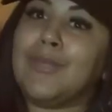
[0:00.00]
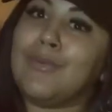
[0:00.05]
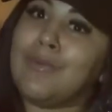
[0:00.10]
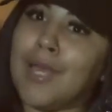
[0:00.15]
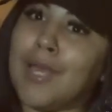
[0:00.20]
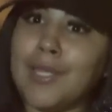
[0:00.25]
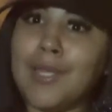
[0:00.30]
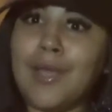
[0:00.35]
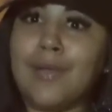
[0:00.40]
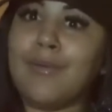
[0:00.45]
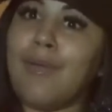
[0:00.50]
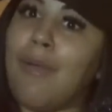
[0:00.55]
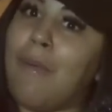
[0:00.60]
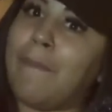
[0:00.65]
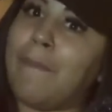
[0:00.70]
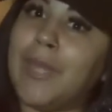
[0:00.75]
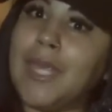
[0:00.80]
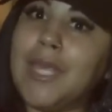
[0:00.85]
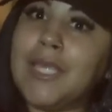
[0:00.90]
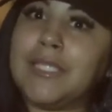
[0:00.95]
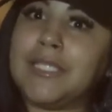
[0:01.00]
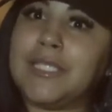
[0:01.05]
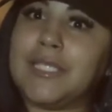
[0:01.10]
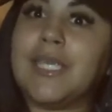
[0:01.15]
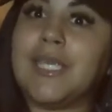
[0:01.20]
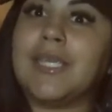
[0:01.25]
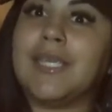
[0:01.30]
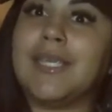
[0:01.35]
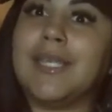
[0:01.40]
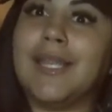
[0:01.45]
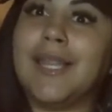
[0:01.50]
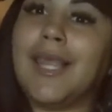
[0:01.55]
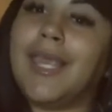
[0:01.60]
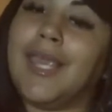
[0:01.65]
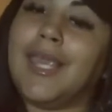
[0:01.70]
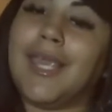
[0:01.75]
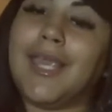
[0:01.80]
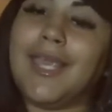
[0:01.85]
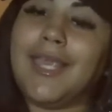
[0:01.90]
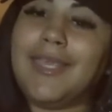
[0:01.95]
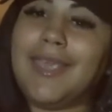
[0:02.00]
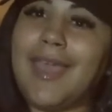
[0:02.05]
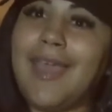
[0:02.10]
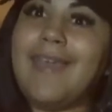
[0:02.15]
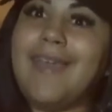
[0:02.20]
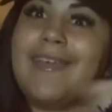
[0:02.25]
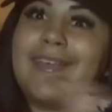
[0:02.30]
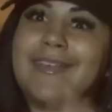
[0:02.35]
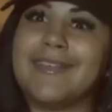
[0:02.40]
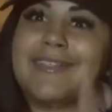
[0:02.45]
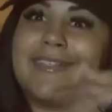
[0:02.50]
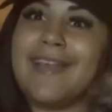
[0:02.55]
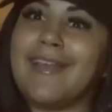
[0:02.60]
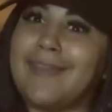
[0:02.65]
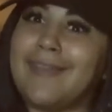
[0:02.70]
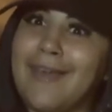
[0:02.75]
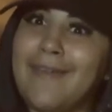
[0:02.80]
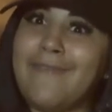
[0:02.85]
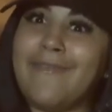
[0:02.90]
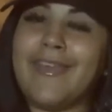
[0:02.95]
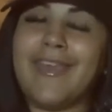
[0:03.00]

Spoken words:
you on your grown man shit. Like, yes, I love